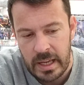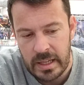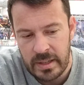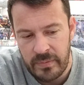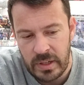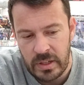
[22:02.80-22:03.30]

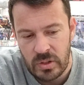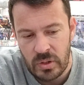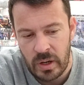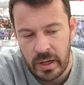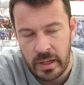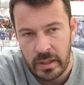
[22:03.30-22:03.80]
get something to
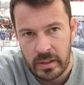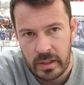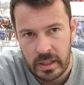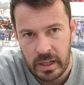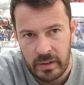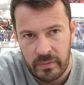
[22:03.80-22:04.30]
try
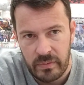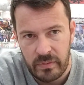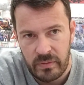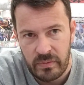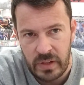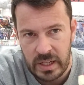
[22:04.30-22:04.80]
and kind of
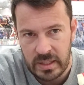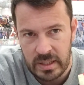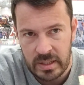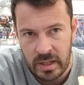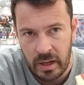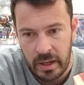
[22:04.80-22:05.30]
fix
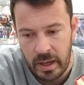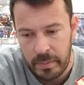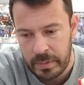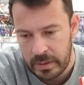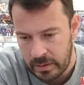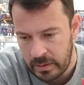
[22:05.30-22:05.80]
this guy
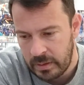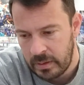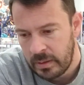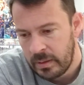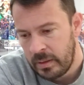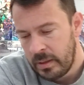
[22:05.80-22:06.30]
up.
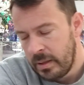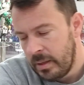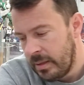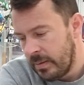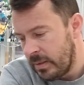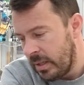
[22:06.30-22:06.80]

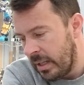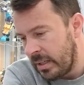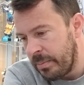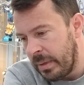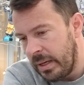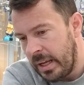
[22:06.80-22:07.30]
So
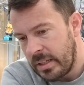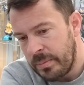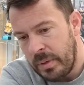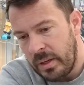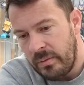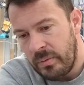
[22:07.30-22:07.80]
that's my
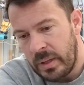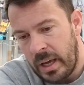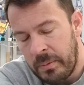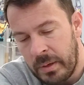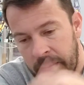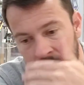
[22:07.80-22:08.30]
next move with
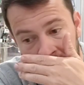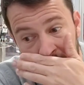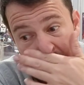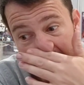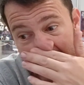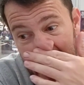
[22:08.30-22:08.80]
that one.
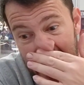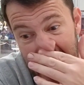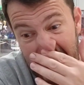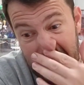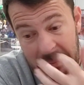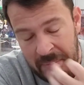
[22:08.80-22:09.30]

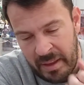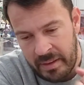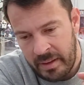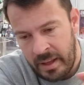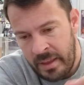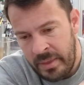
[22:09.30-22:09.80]
And
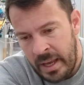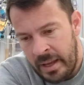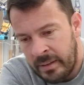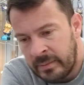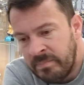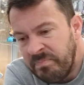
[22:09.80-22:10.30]

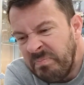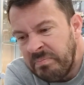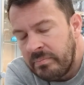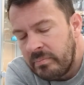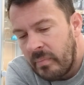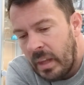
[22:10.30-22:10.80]
then
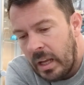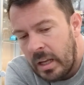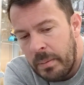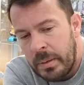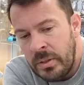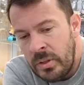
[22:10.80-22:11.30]
a
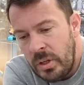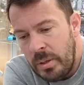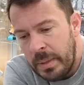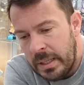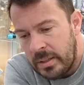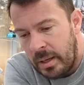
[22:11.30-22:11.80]
couple of
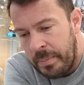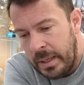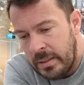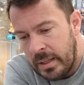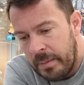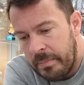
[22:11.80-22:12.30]
new bits I
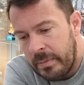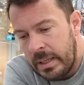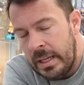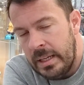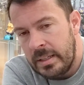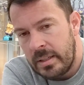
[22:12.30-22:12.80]
picked up
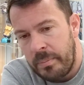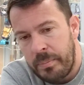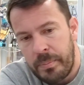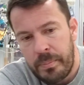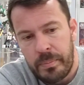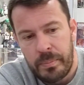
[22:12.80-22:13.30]
is I
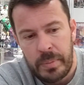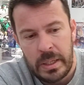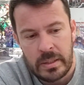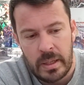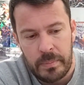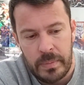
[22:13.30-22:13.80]

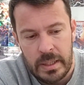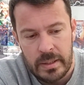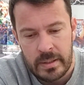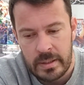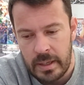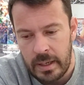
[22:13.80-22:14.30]
picked up
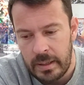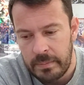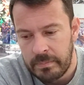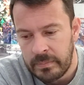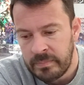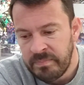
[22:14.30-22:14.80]
this,
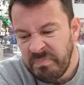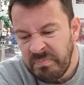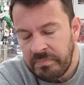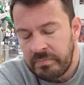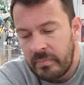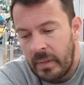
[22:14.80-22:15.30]
I'm
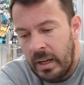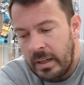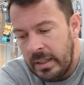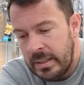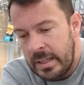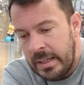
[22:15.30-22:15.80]

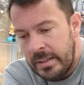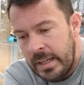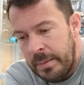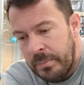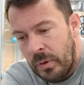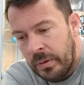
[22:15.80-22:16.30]
going to say his
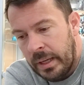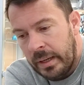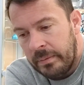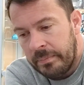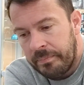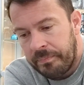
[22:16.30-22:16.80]
name wrong
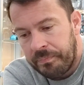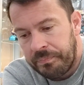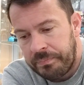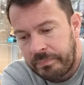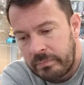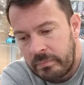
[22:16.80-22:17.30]
now,
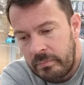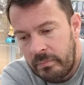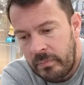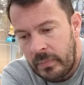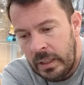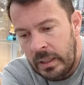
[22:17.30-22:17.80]

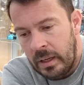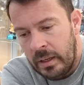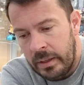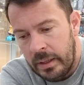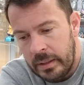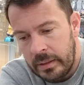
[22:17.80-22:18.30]

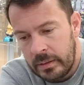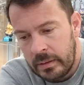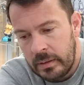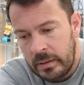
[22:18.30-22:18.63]
aren't